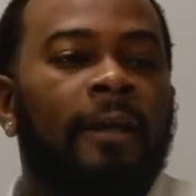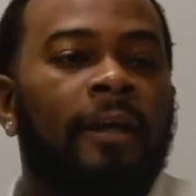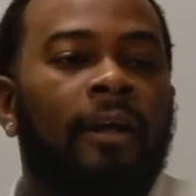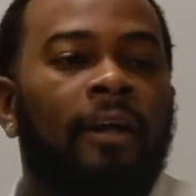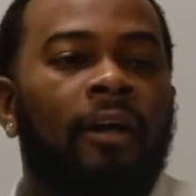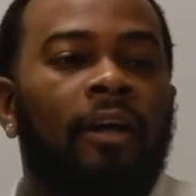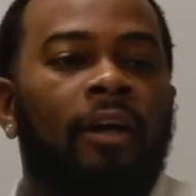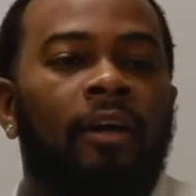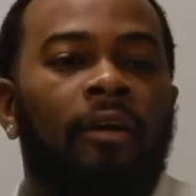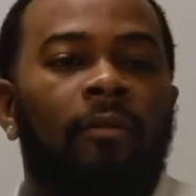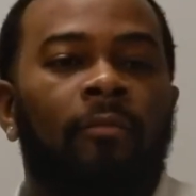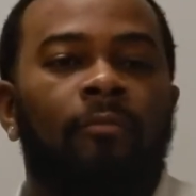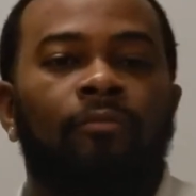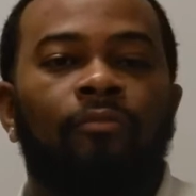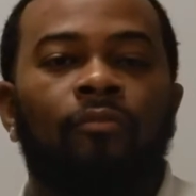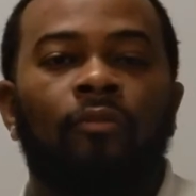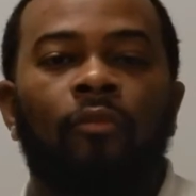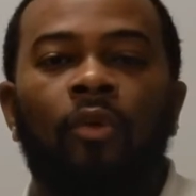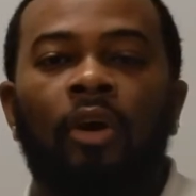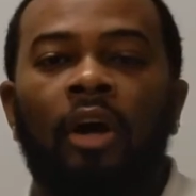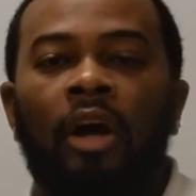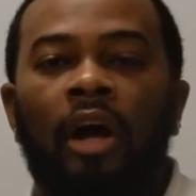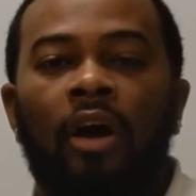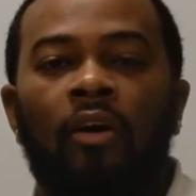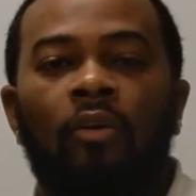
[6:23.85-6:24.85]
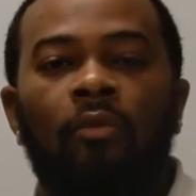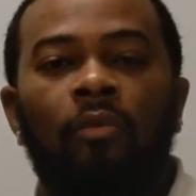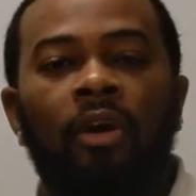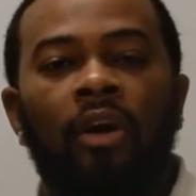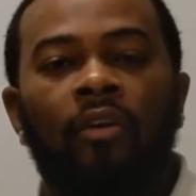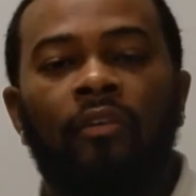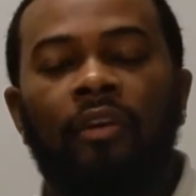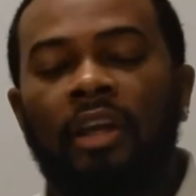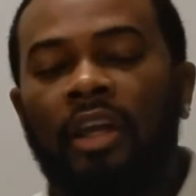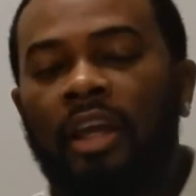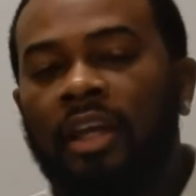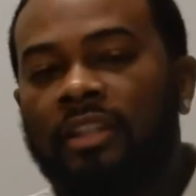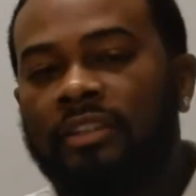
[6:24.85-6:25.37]
We
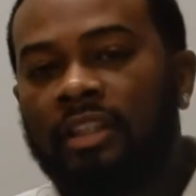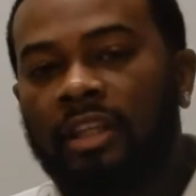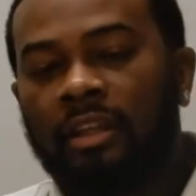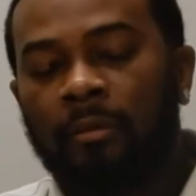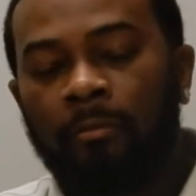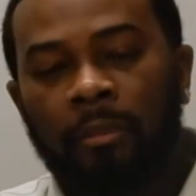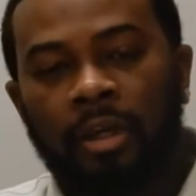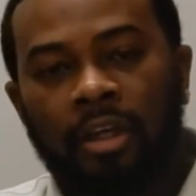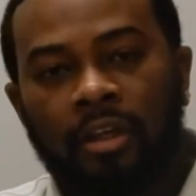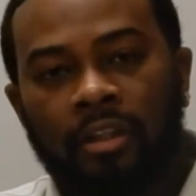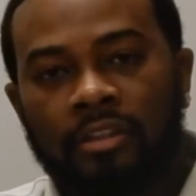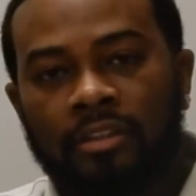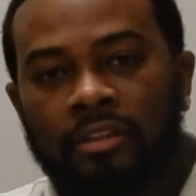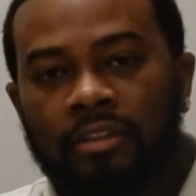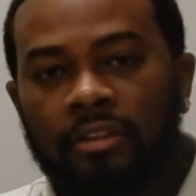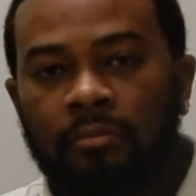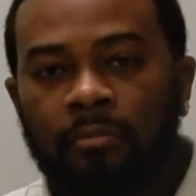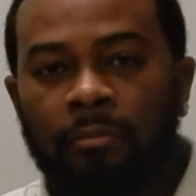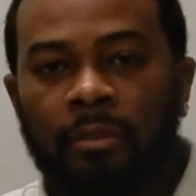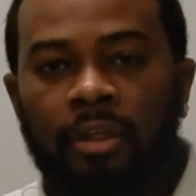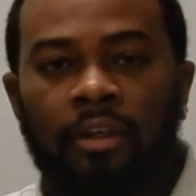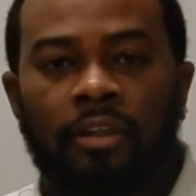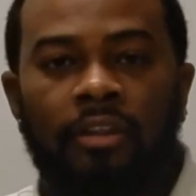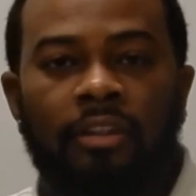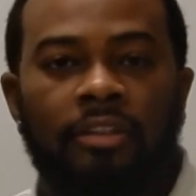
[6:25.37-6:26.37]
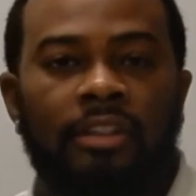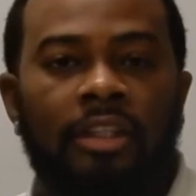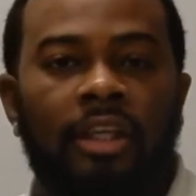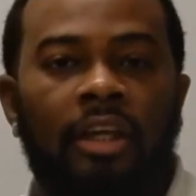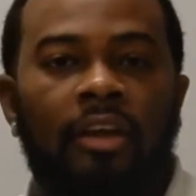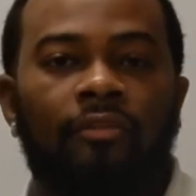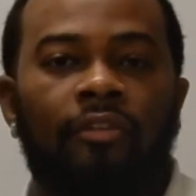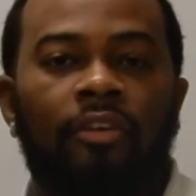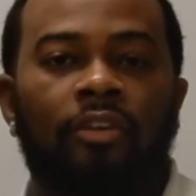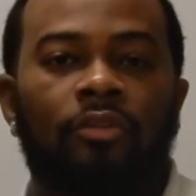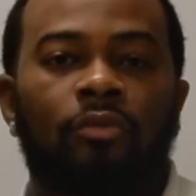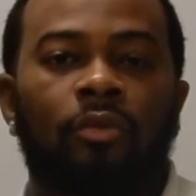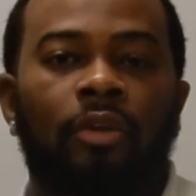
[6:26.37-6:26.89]
have an excellent medical
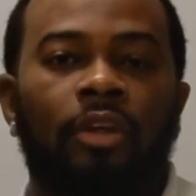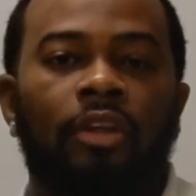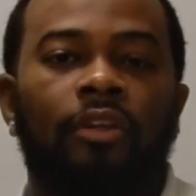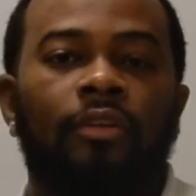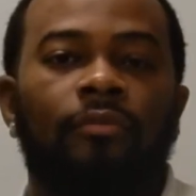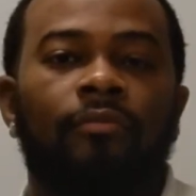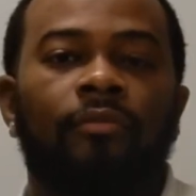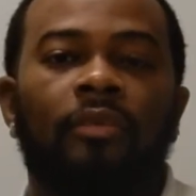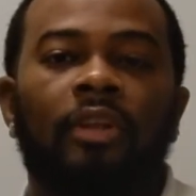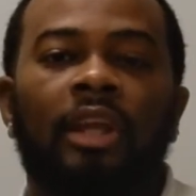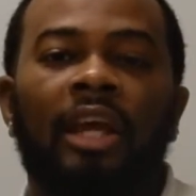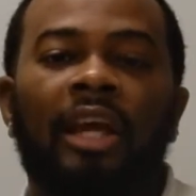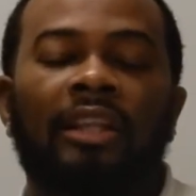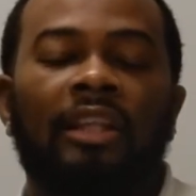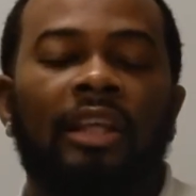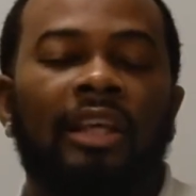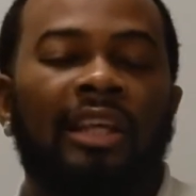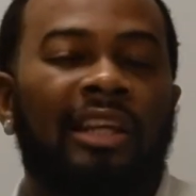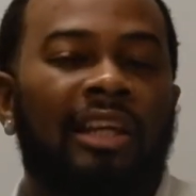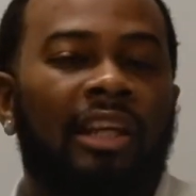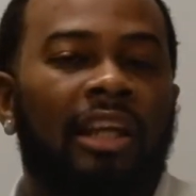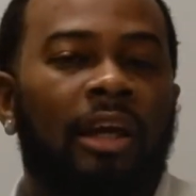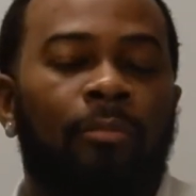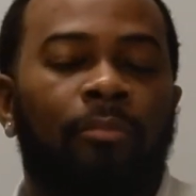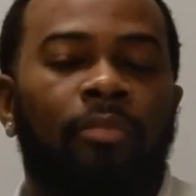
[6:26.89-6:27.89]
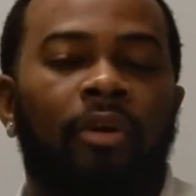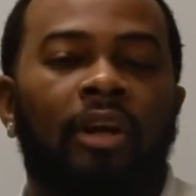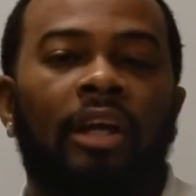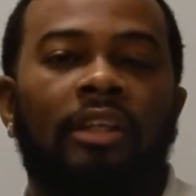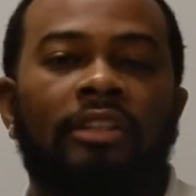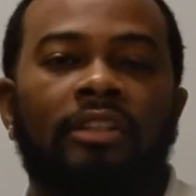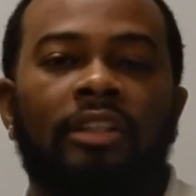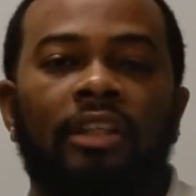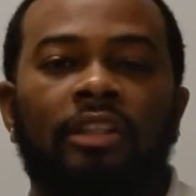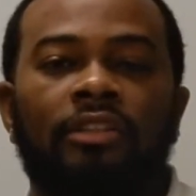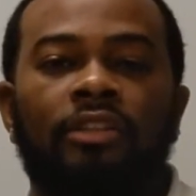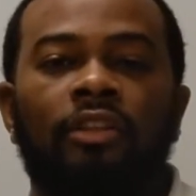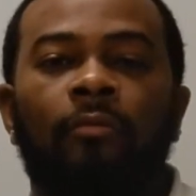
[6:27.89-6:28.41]
staff as well. At the end of that
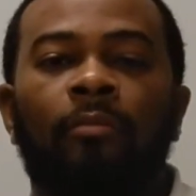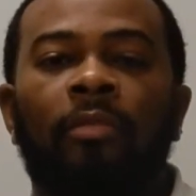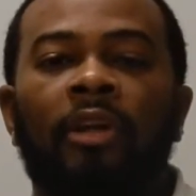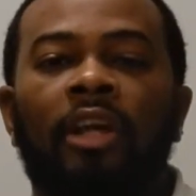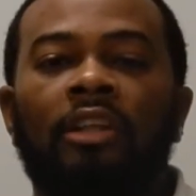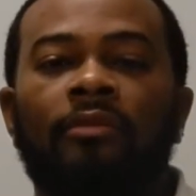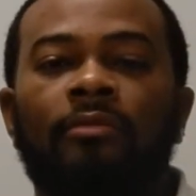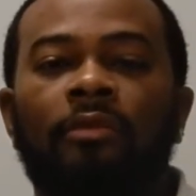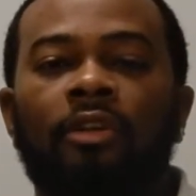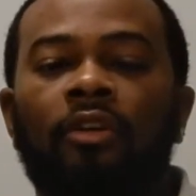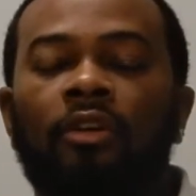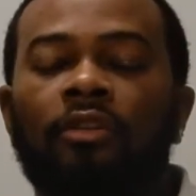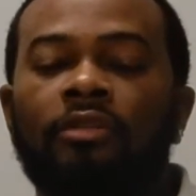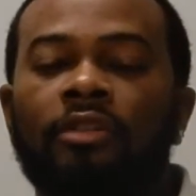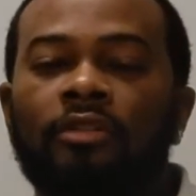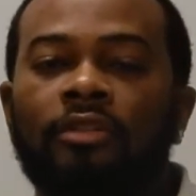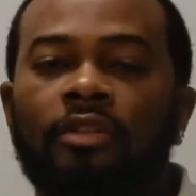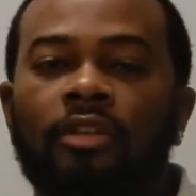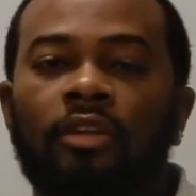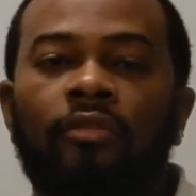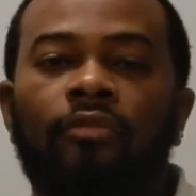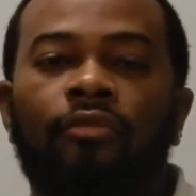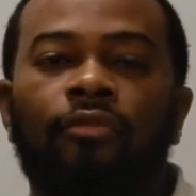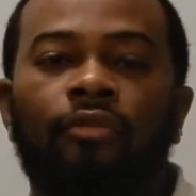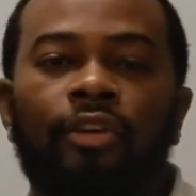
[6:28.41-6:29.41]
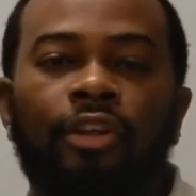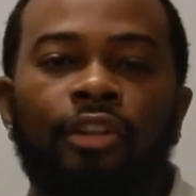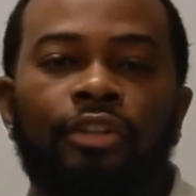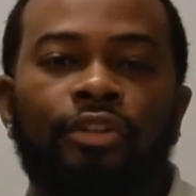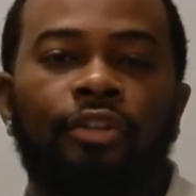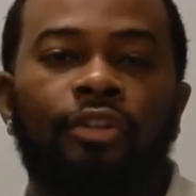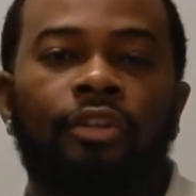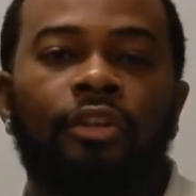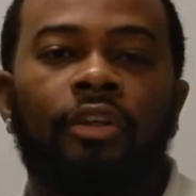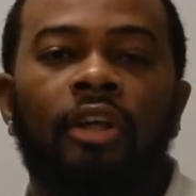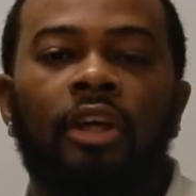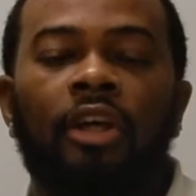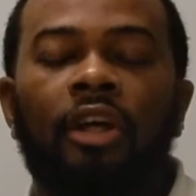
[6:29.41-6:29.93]
process, your plasma goes into a
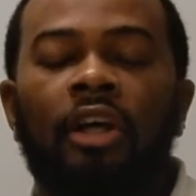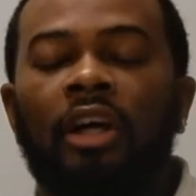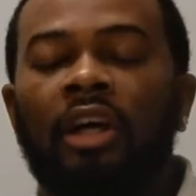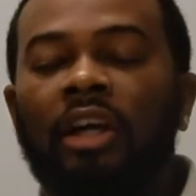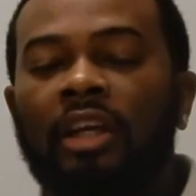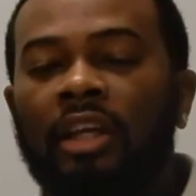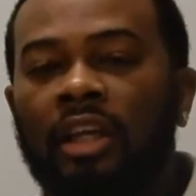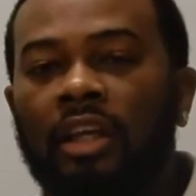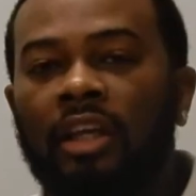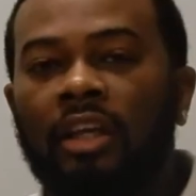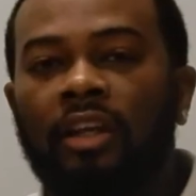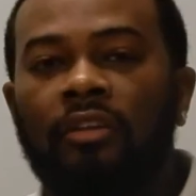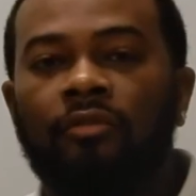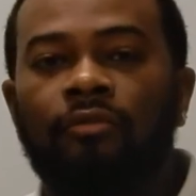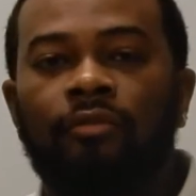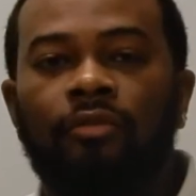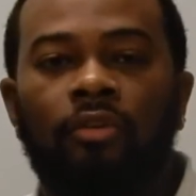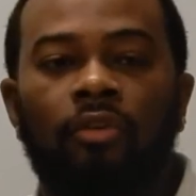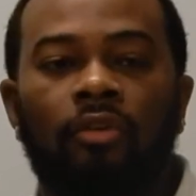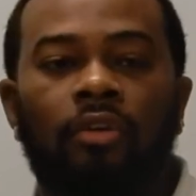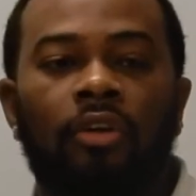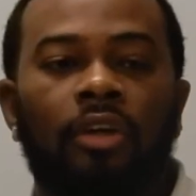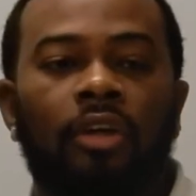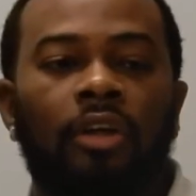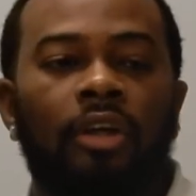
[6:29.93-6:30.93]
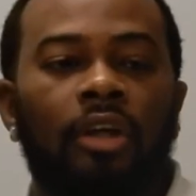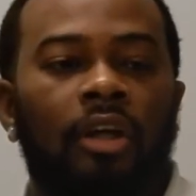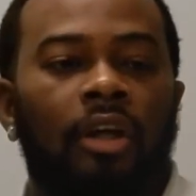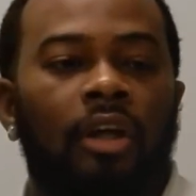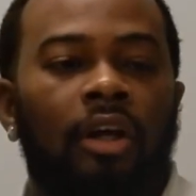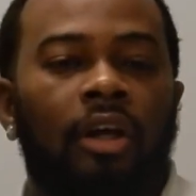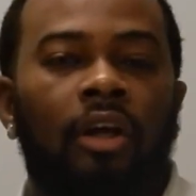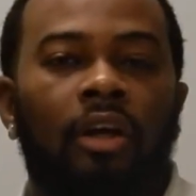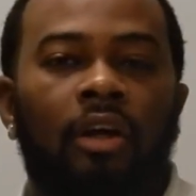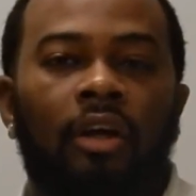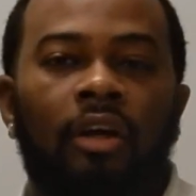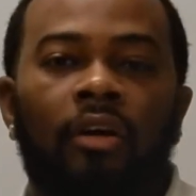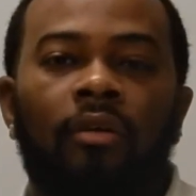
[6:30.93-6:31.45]
freezer again for
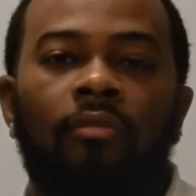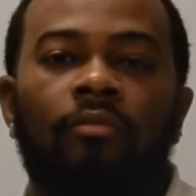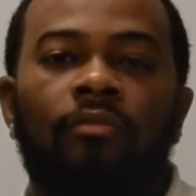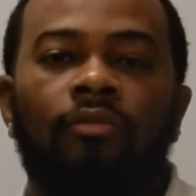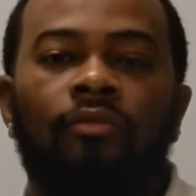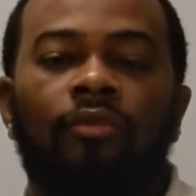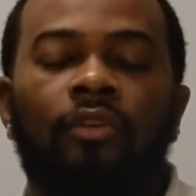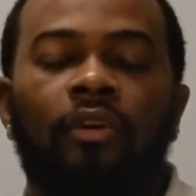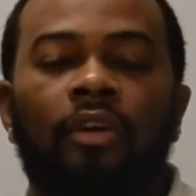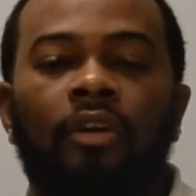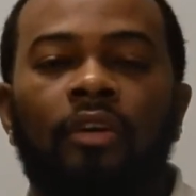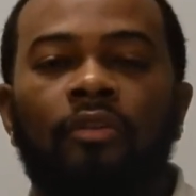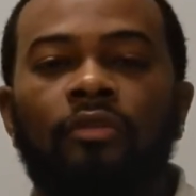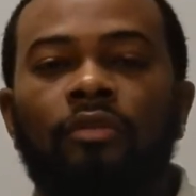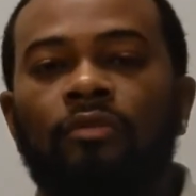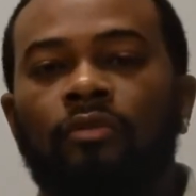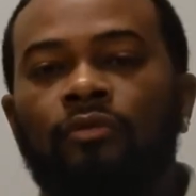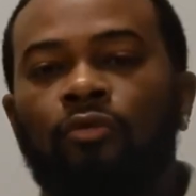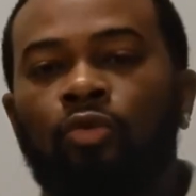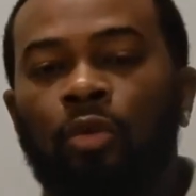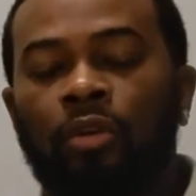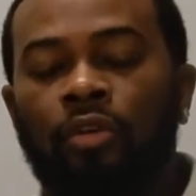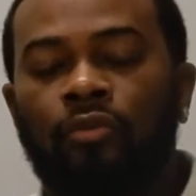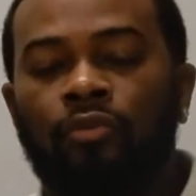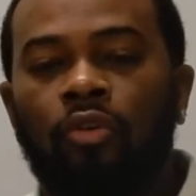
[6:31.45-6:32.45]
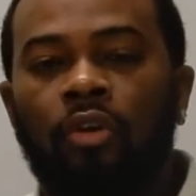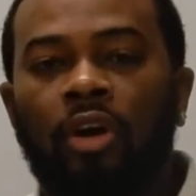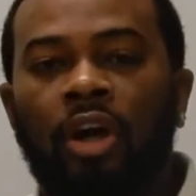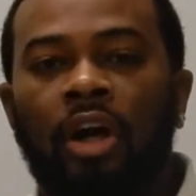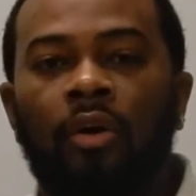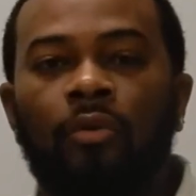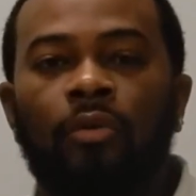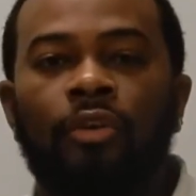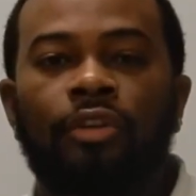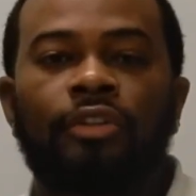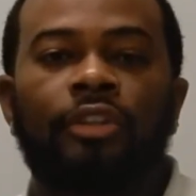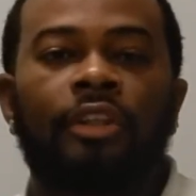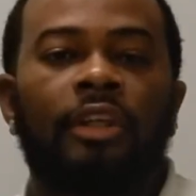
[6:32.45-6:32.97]
24
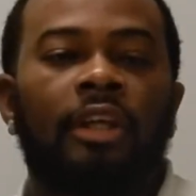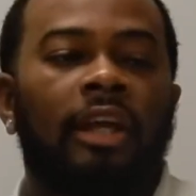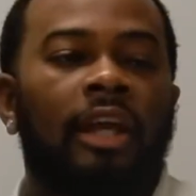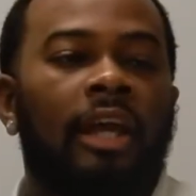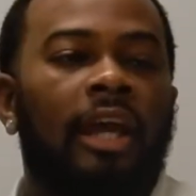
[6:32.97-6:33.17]
hours.